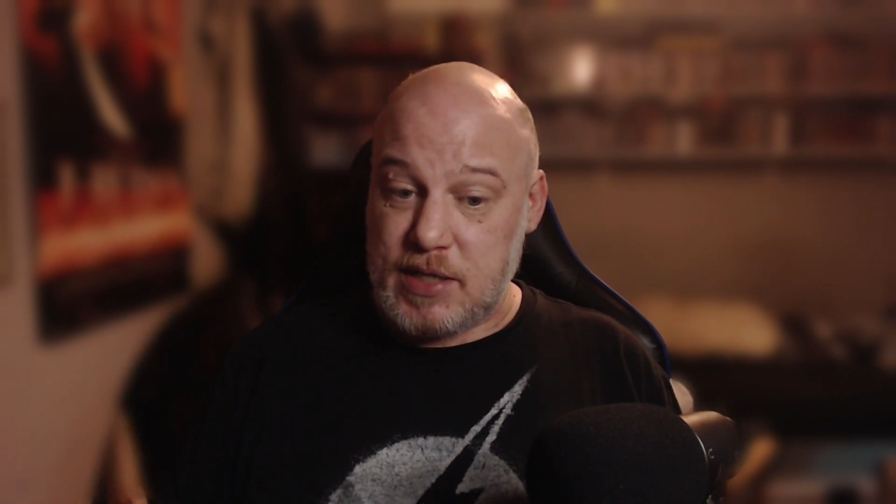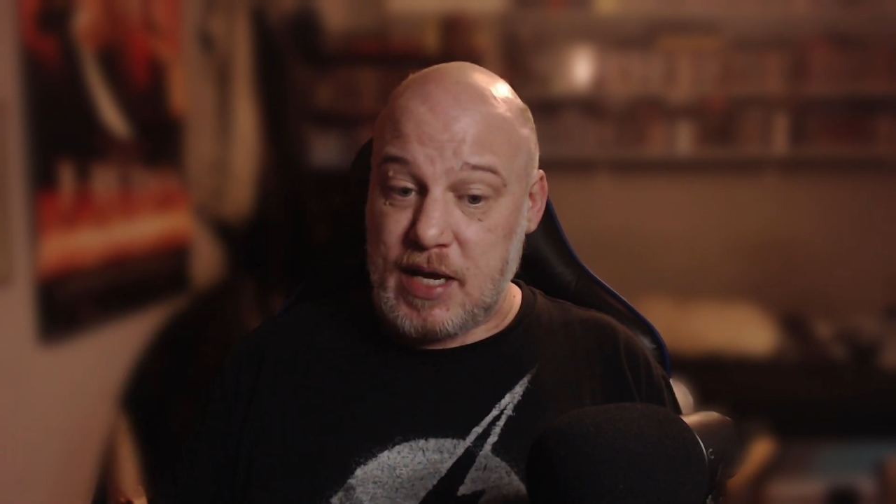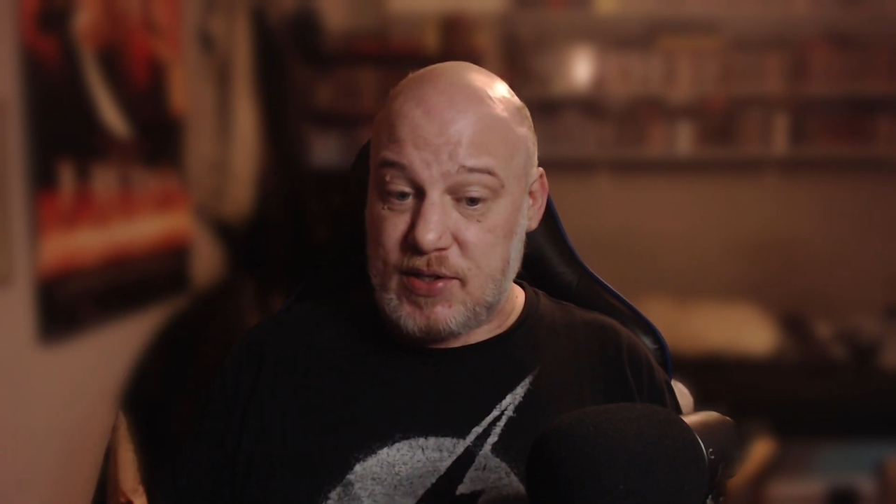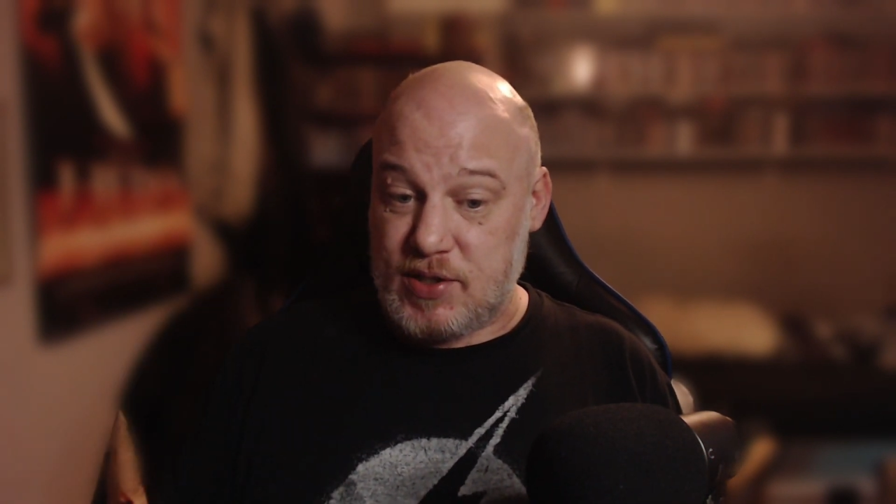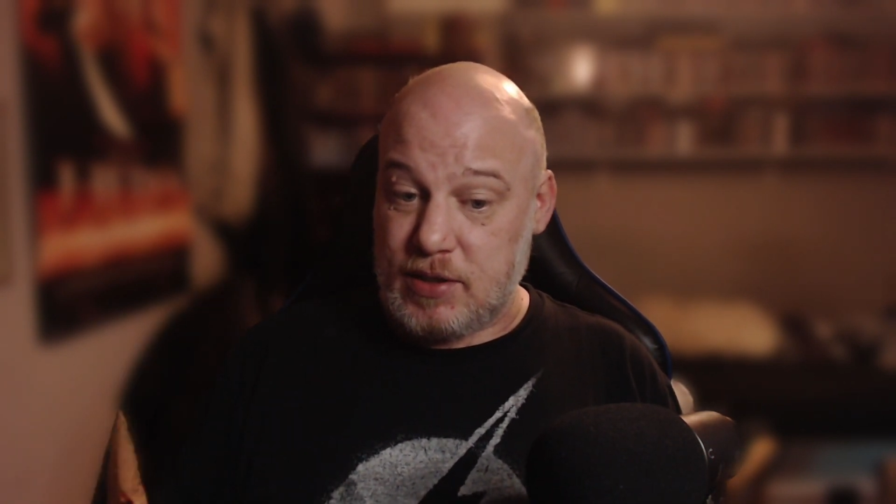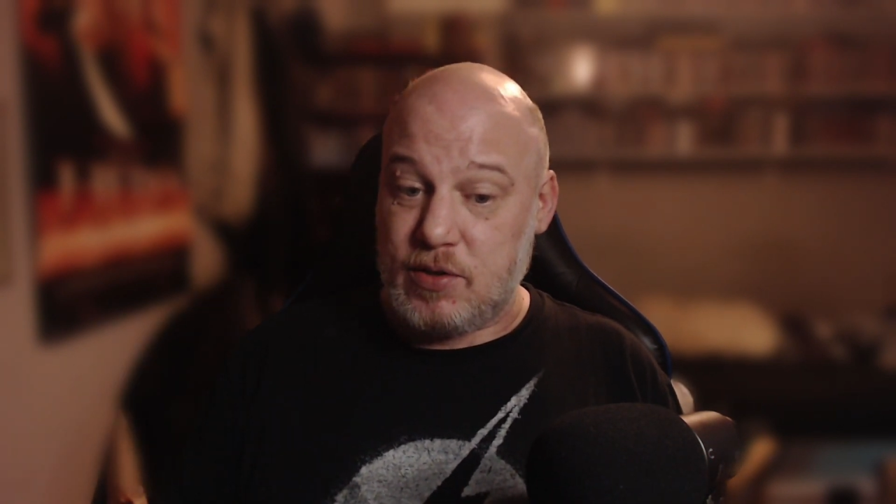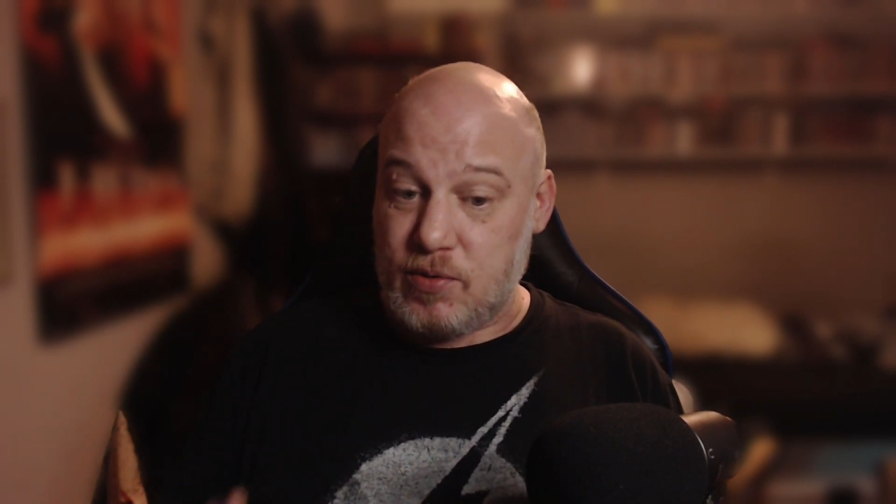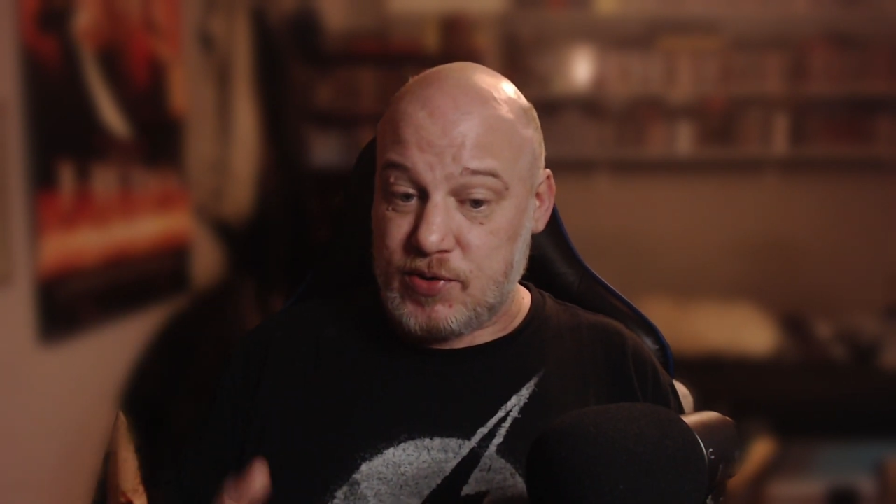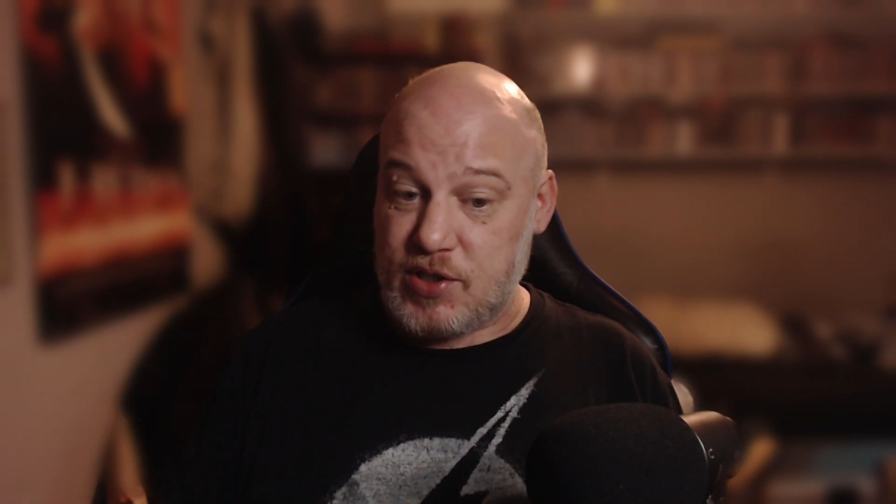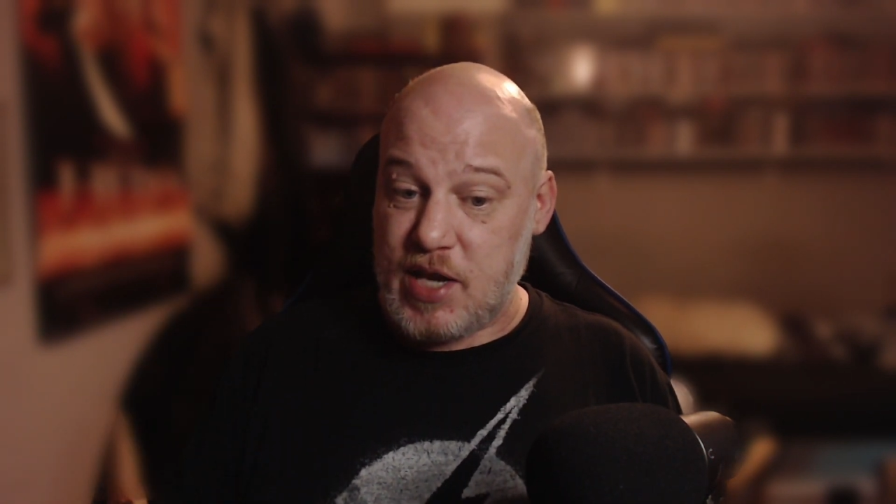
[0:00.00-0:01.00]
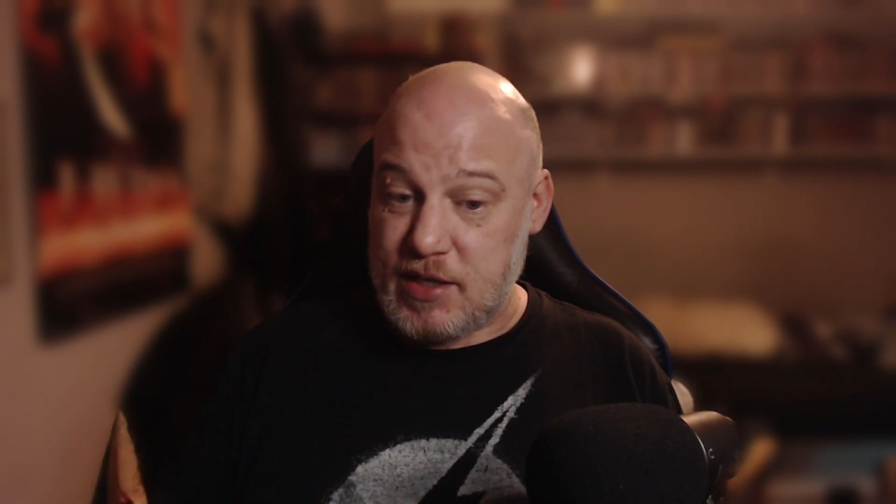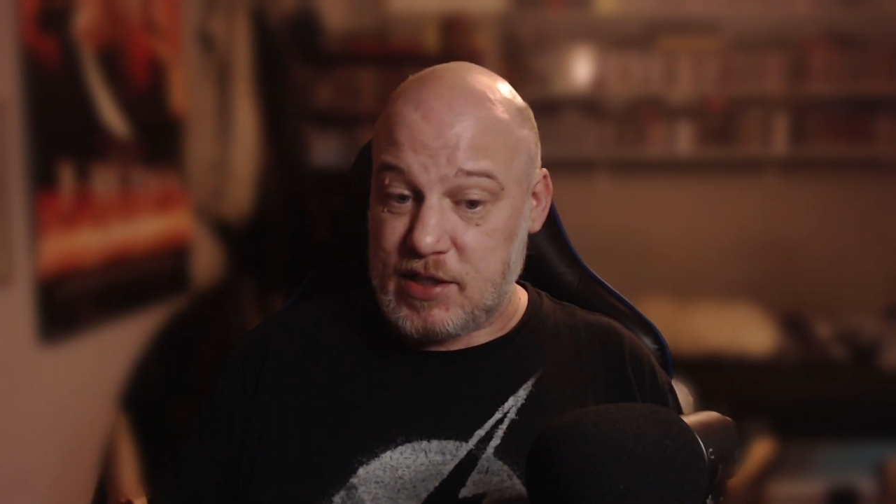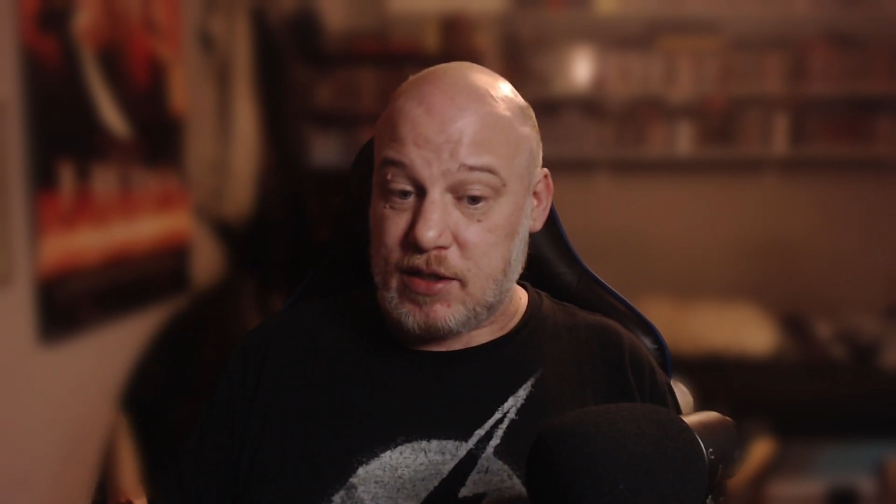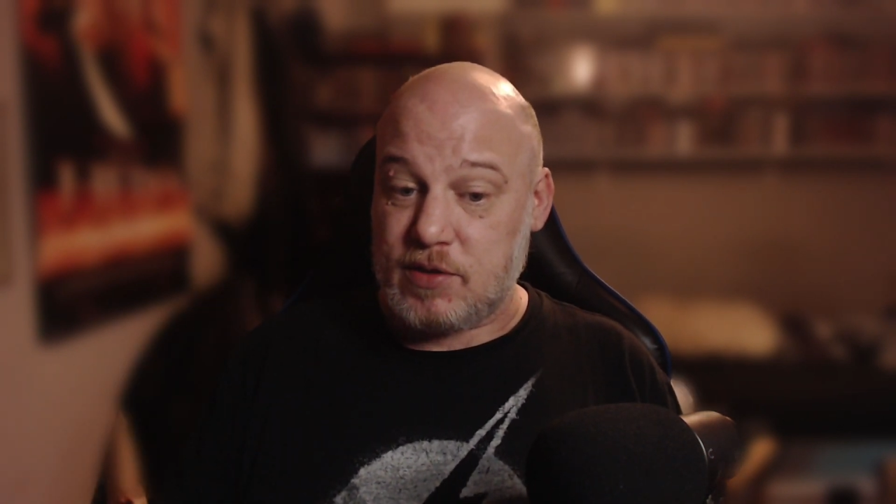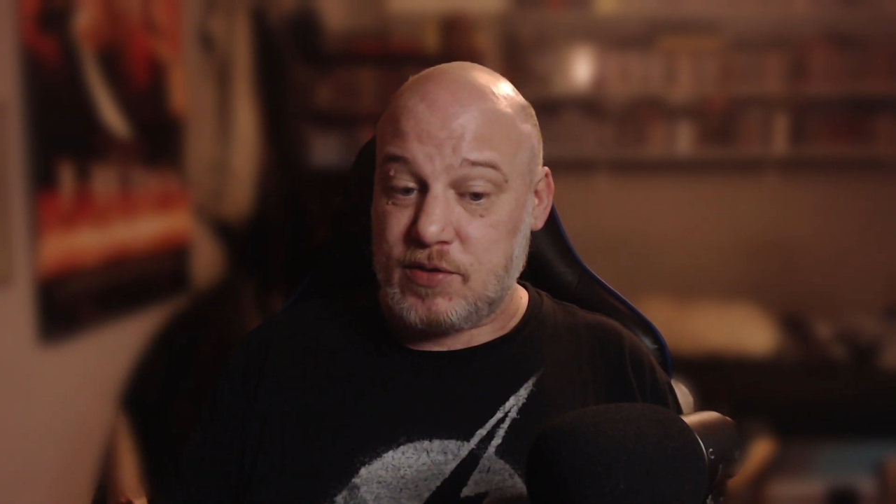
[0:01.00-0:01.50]
tested on
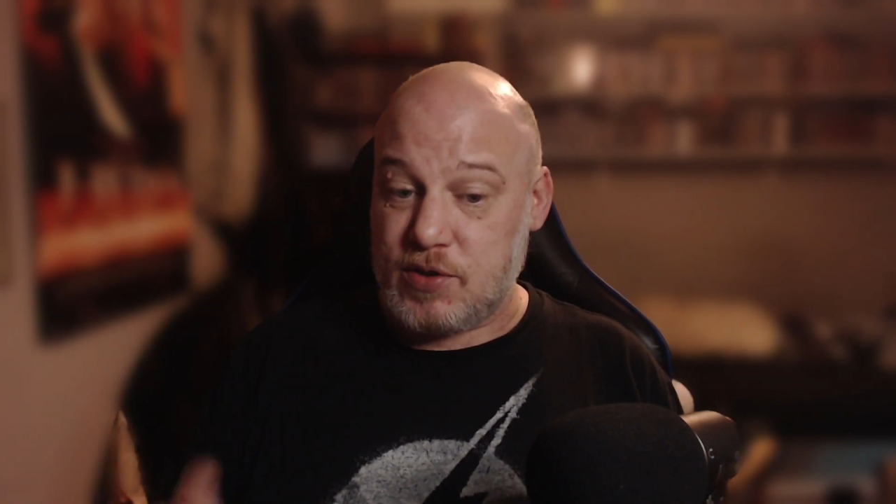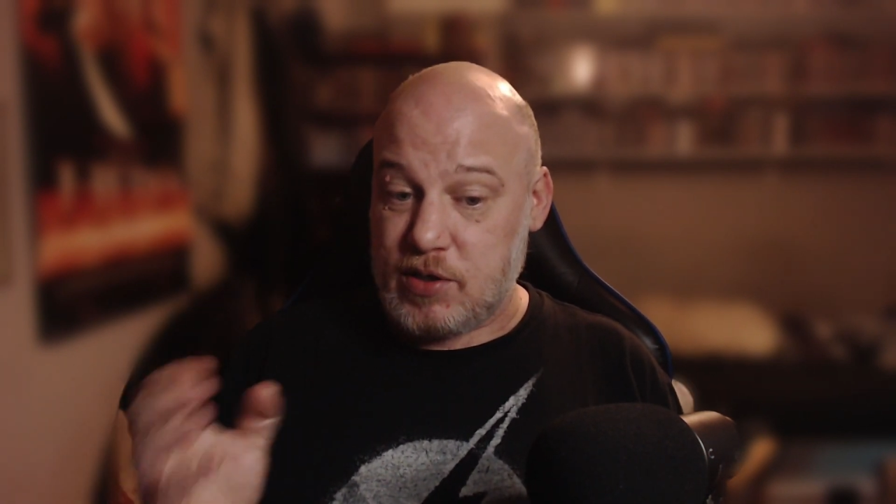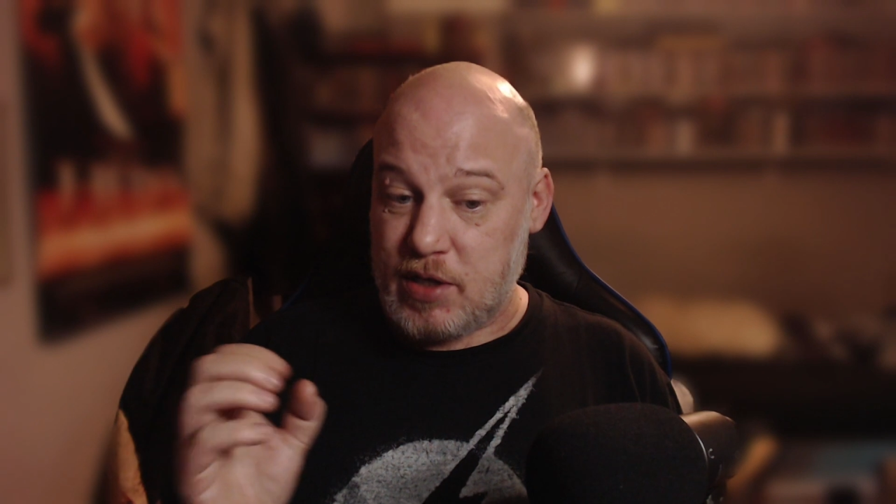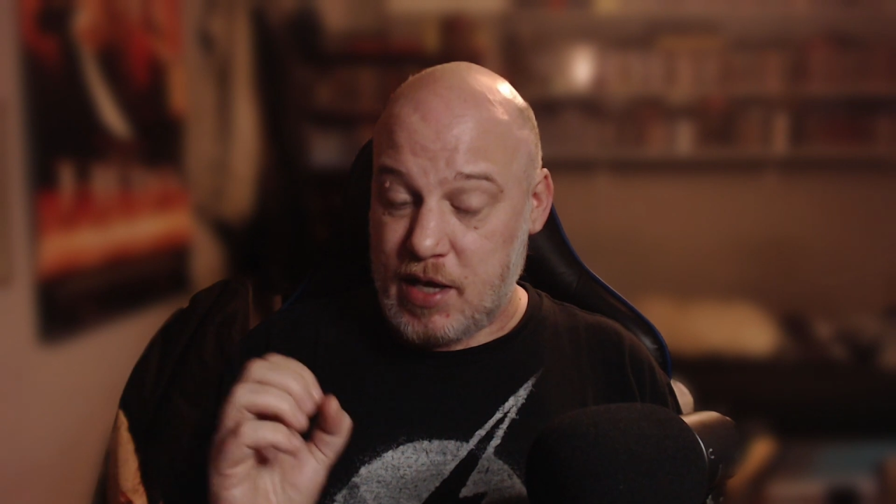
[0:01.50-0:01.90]
settings